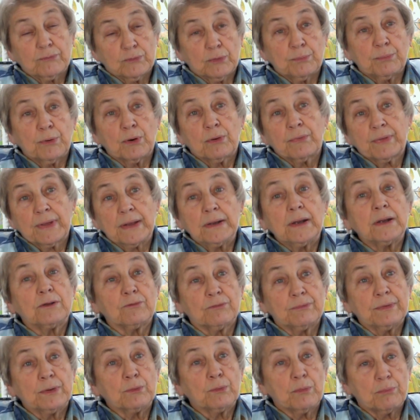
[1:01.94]
birth can
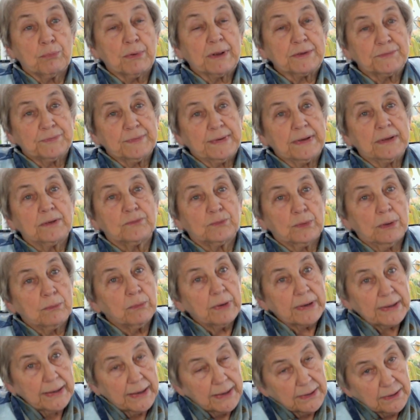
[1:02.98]
interfere with breastfeeding. So I
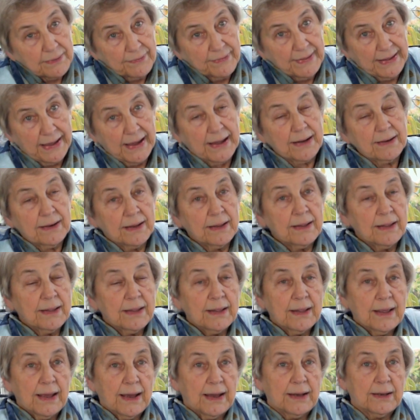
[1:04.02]
want to get into that.
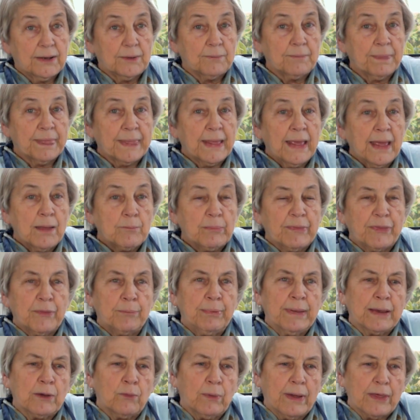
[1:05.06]
But the
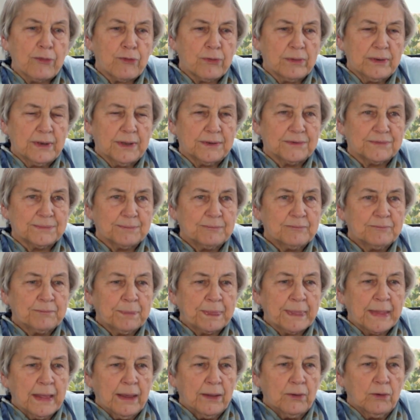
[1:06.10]
big question is,
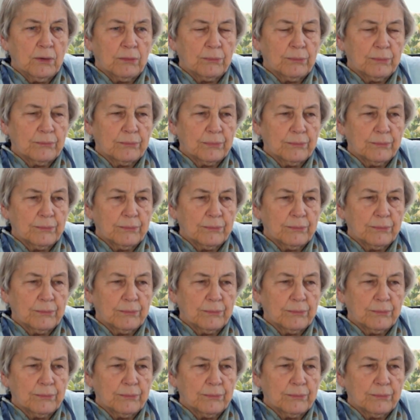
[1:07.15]
you know,